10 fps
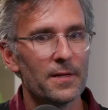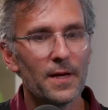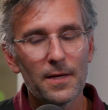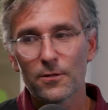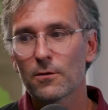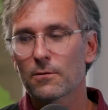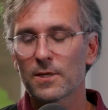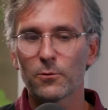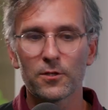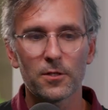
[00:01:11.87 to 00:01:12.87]
Yeah, no,
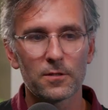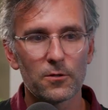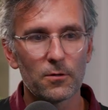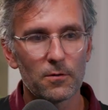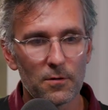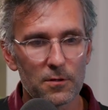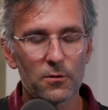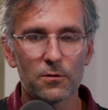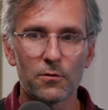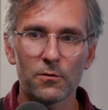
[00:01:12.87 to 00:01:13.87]
great question. So,
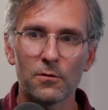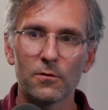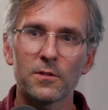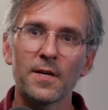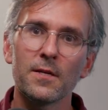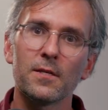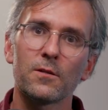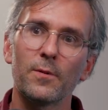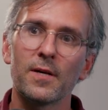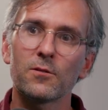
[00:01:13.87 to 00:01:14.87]
so, so you said
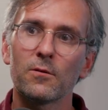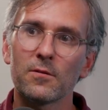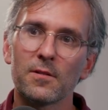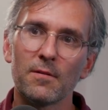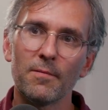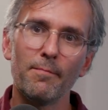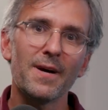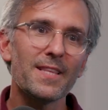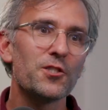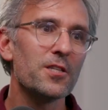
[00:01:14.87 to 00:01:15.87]
it, right? So
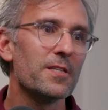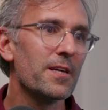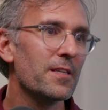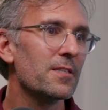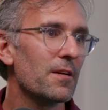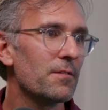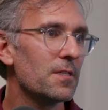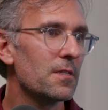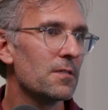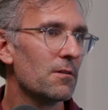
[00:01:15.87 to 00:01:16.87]
managing data
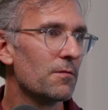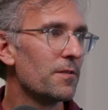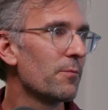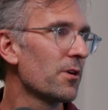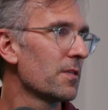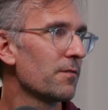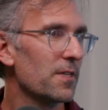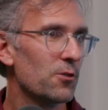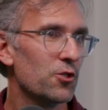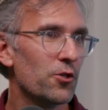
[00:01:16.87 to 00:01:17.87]
services on VMware
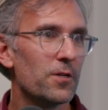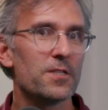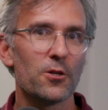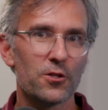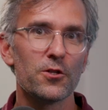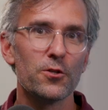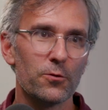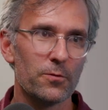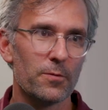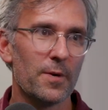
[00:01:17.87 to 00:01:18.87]
infrastructure is not
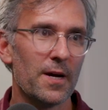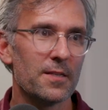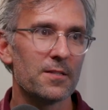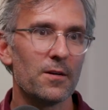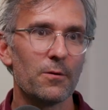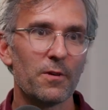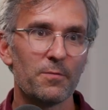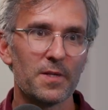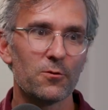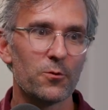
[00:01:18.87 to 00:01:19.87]
new, right? Uh, we've
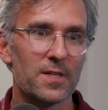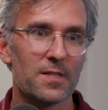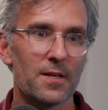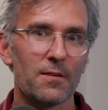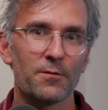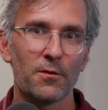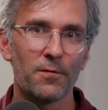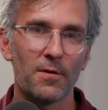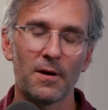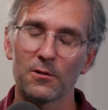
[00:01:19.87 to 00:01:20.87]
been doing that after
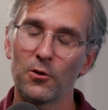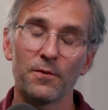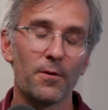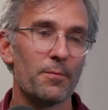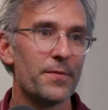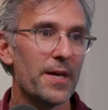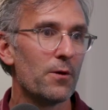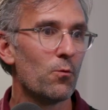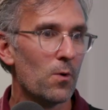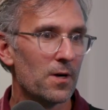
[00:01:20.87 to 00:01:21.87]
actually from day
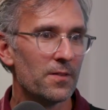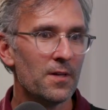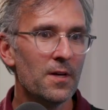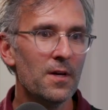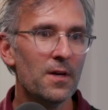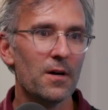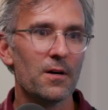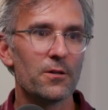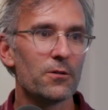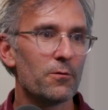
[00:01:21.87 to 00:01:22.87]
one.
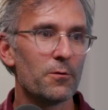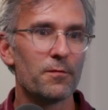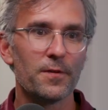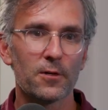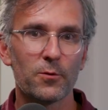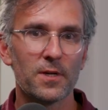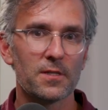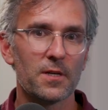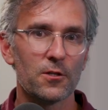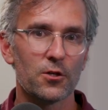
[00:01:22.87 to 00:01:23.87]
Uh, you know,
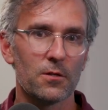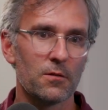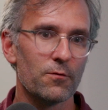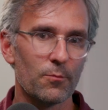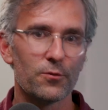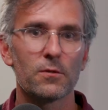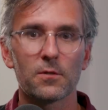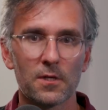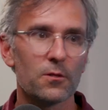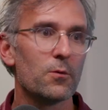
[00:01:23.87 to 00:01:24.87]
virtualization of
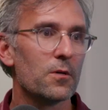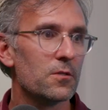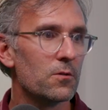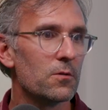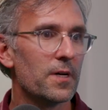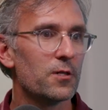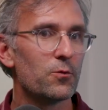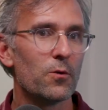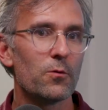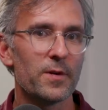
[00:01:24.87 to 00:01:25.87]
compute, network, storage.
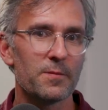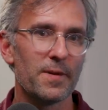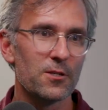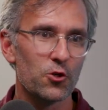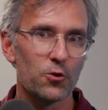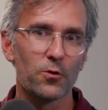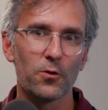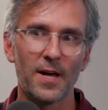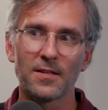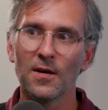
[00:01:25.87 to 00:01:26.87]
We always make
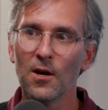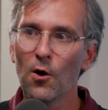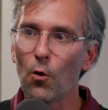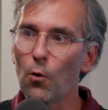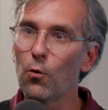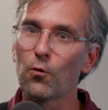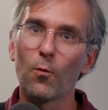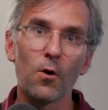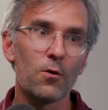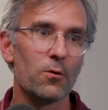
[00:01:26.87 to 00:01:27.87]
sure that all
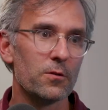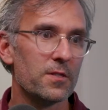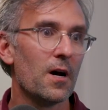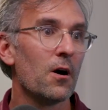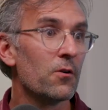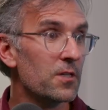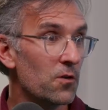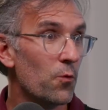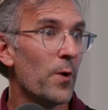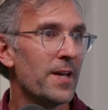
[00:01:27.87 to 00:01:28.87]
workloads are running
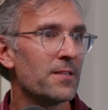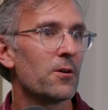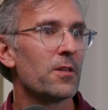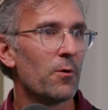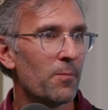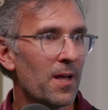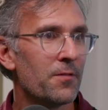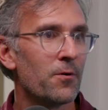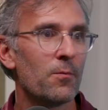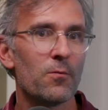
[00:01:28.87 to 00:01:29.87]
great on our
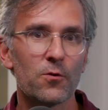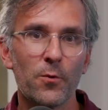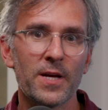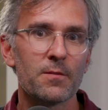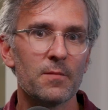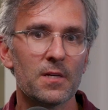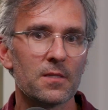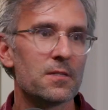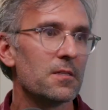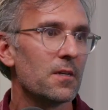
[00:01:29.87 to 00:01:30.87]
platform. Great
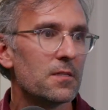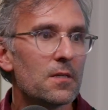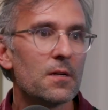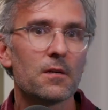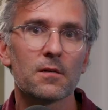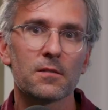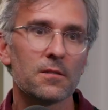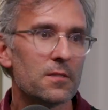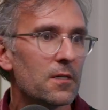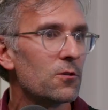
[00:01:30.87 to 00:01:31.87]
means it's resilient,
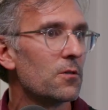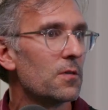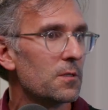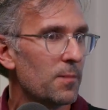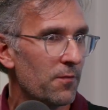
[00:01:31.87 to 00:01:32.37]
it's secure, it's